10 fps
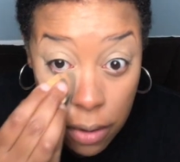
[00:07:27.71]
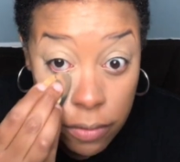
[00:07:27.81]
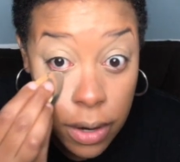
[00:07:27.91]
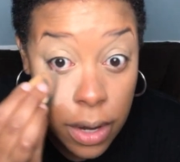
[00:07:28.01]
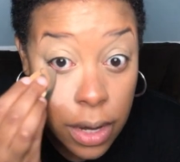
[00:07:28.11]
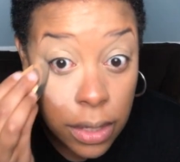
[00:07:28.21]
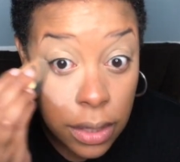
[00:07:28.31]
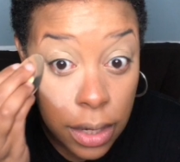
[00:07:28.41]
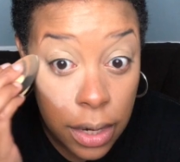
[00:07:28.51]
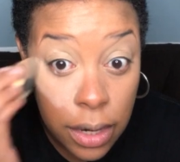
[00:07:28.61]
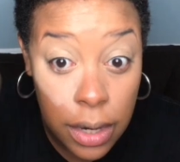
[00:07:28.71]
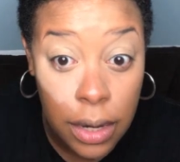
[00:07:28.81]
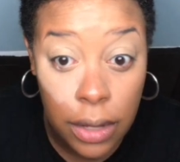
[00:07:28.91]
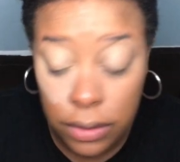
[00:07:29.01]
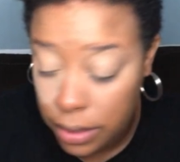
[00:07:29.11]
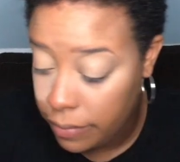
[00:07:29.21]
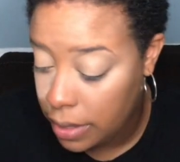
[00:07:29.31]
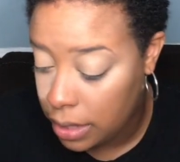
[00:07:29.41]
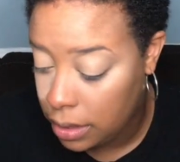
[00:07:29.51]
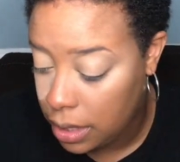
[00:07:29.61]
Right there, and I'll leave
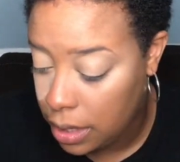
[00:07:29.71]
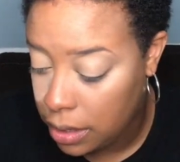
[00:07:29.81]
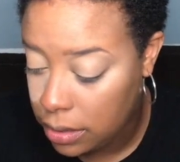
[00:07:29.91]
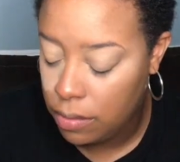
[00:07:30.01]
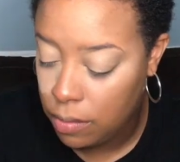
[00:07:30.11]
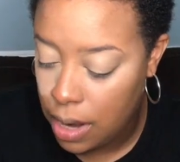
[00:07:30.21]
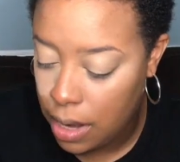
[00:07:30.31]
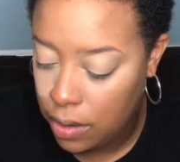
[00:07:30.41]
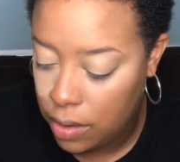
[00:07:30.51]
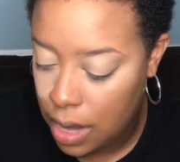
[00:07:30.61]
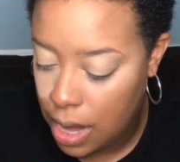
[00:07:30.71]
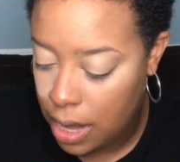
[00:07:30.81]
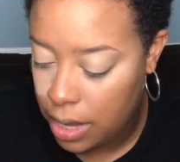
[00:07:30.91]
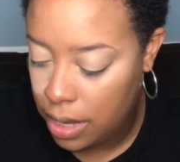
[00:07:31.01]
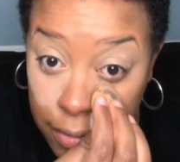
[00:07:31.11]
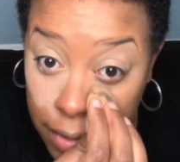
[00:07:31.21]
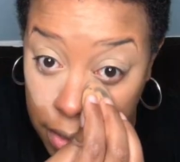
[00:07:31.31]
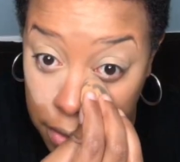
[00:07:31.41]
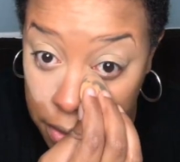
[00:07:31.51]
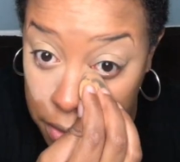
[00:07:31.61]
that there while I get
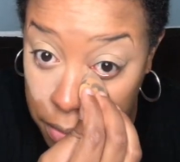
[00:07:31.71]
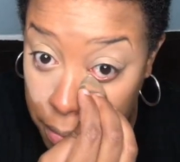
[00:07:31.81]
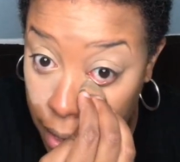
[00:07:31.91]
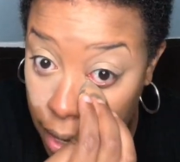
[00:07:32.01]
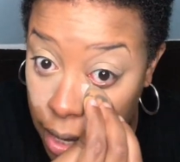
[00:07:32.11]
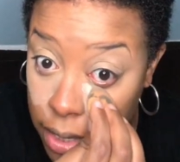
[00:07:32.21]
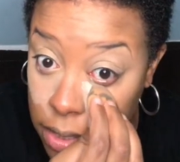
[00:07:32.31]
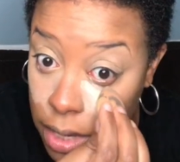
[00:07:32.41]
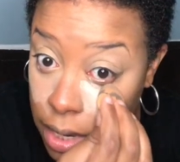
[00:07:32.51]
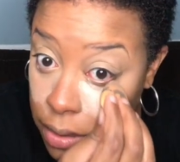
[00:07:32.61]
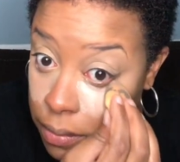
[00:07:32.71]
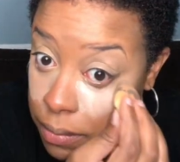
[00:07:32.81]
ready to do my eyeshadow.